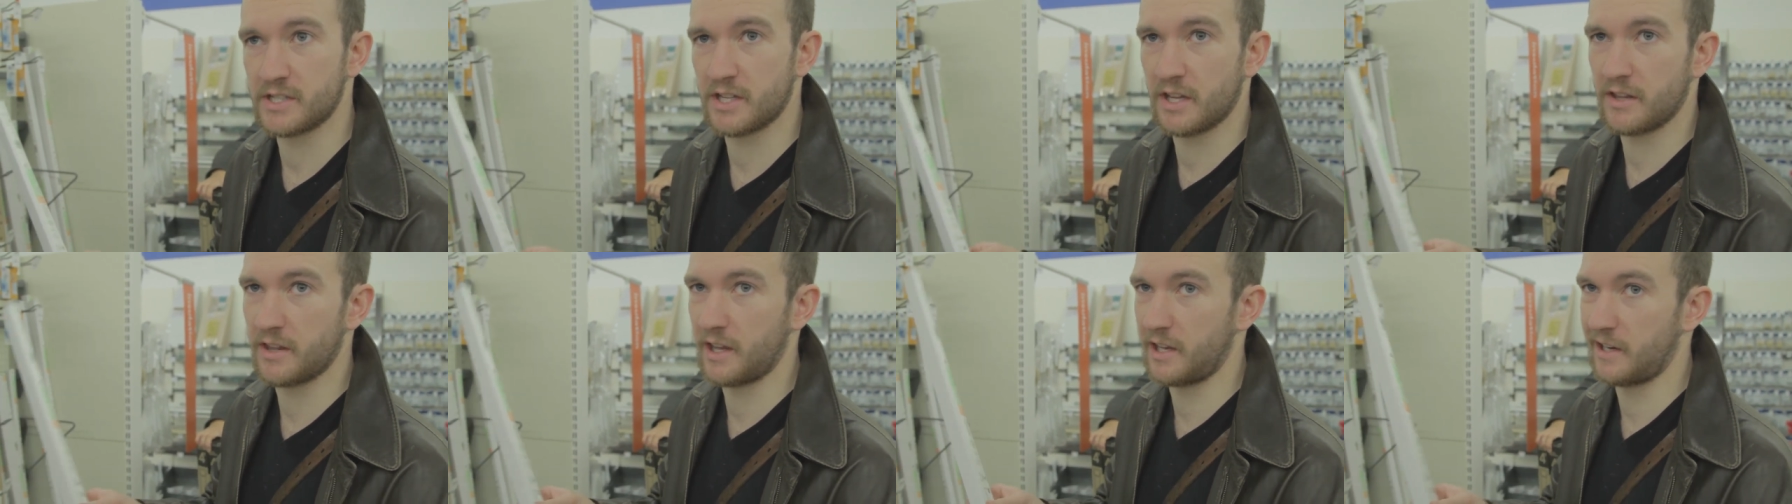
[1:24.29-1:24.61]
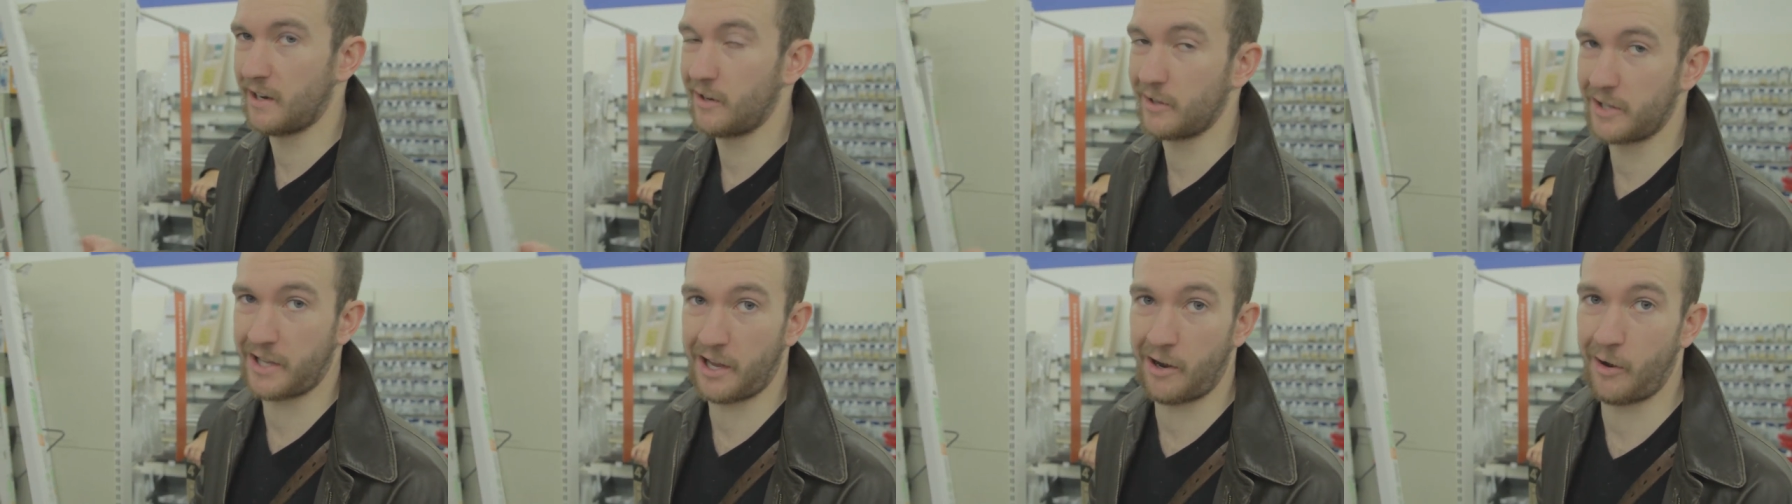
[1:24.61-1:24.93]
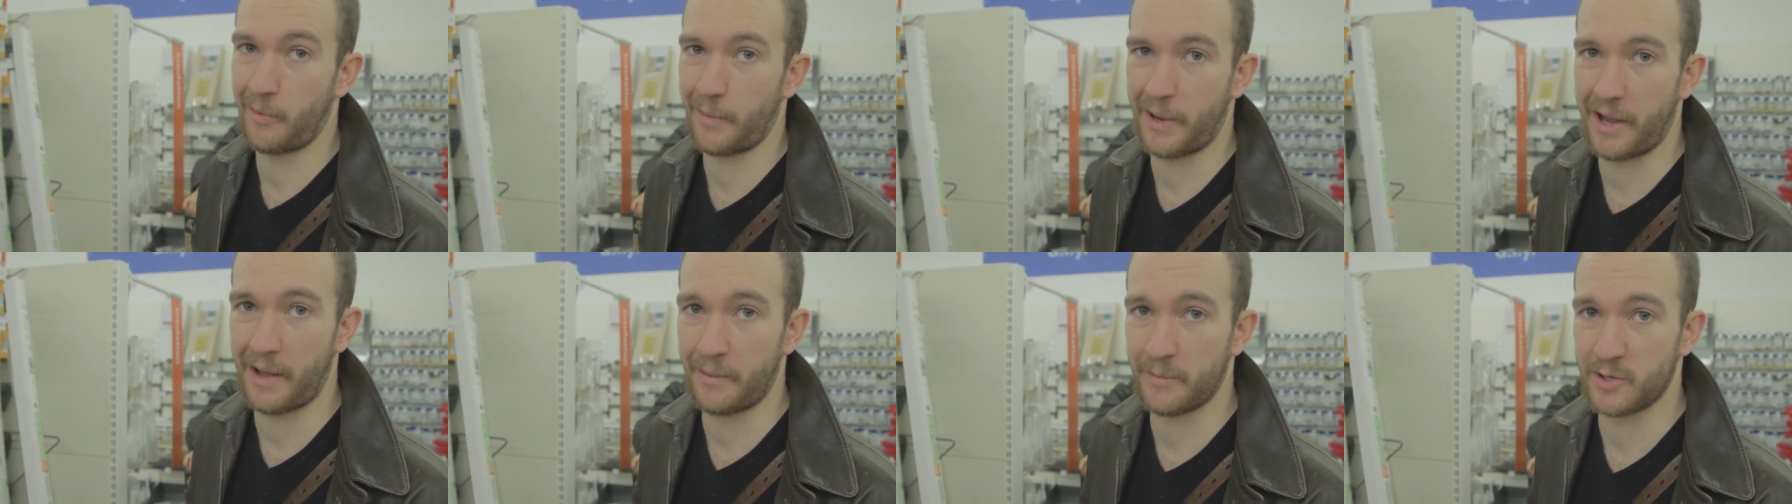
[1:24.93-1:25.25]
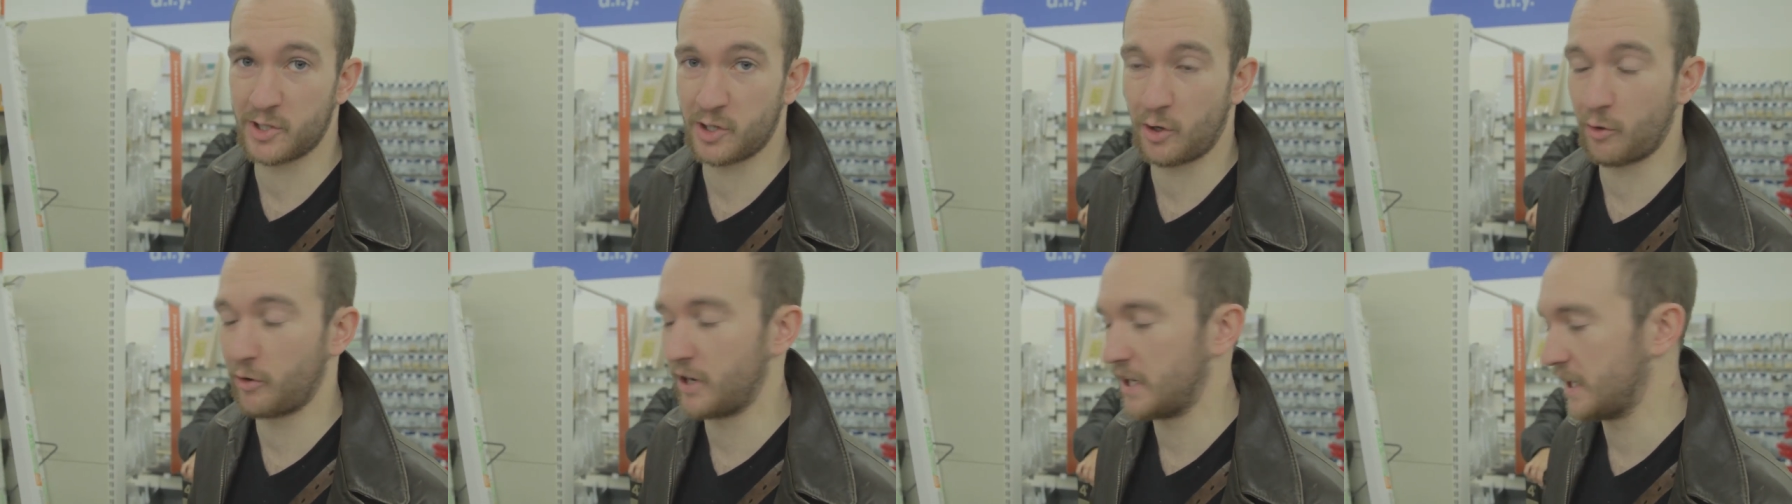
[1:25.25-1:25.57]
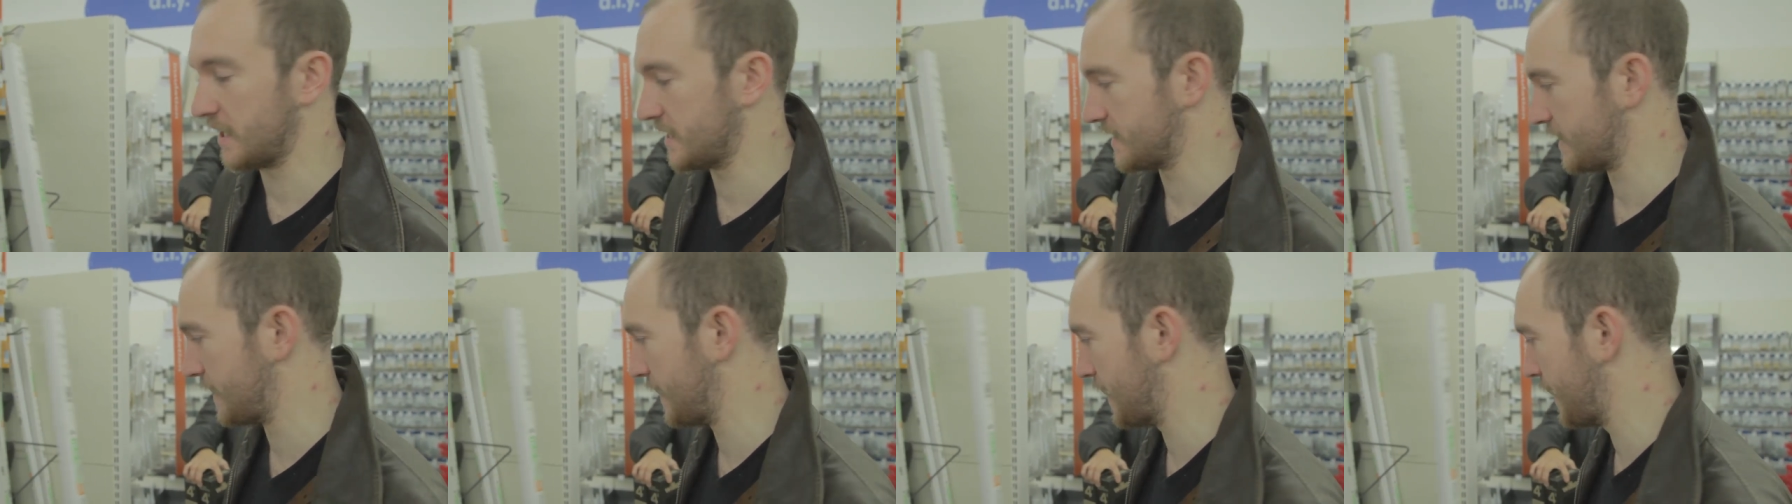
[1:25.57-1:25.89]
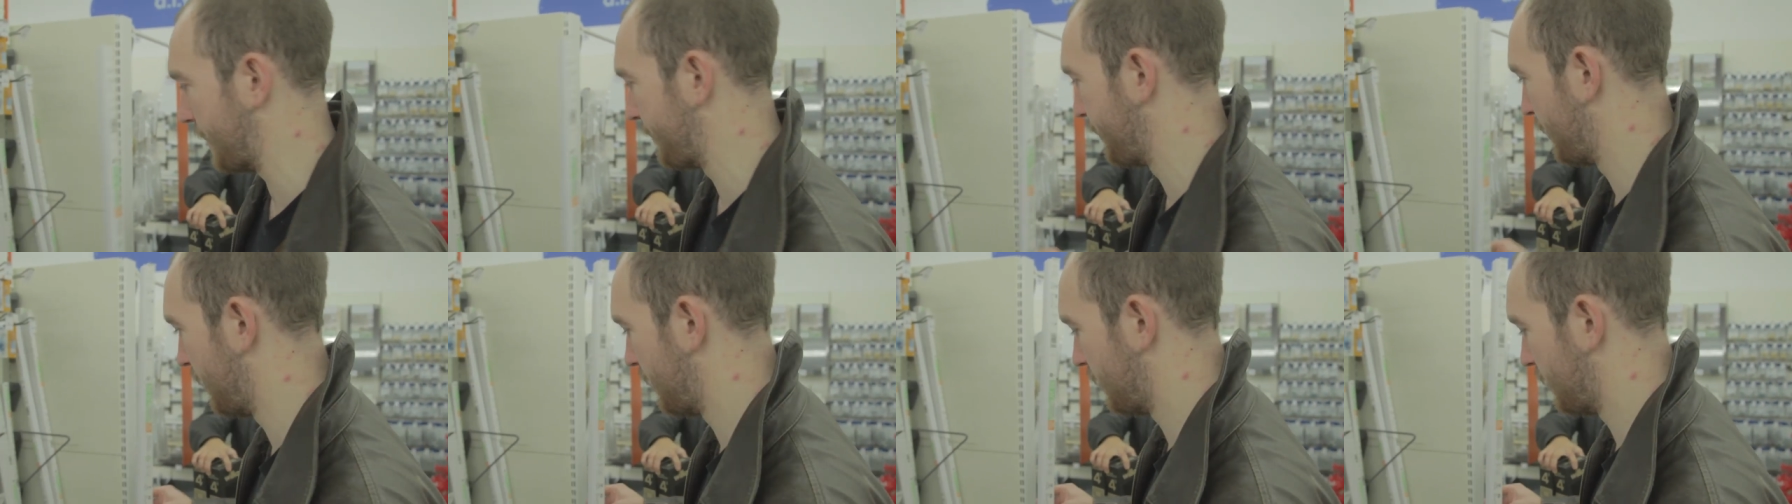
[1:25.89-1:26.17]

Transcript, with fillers: that they don't care about how much green is in there.